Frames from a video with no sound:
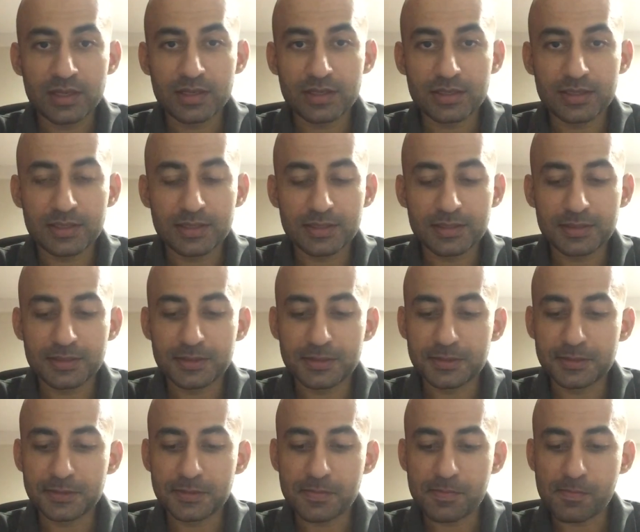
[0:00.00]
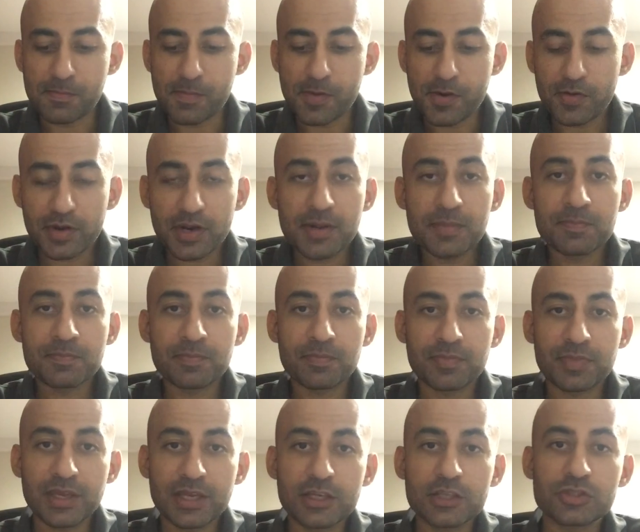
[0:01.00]
Okay,
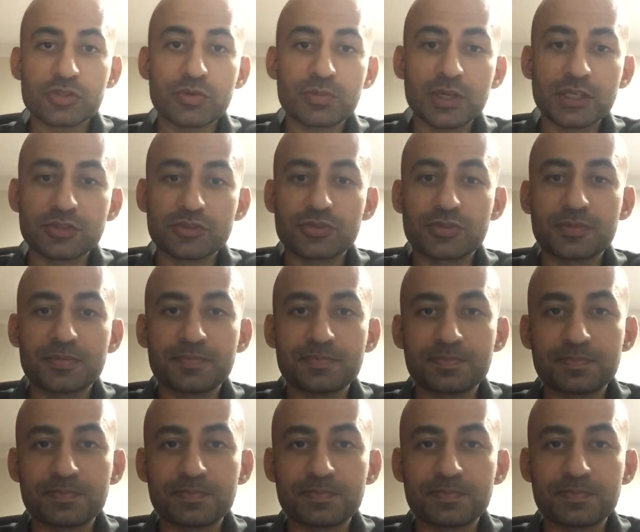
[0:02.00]
thank you so much.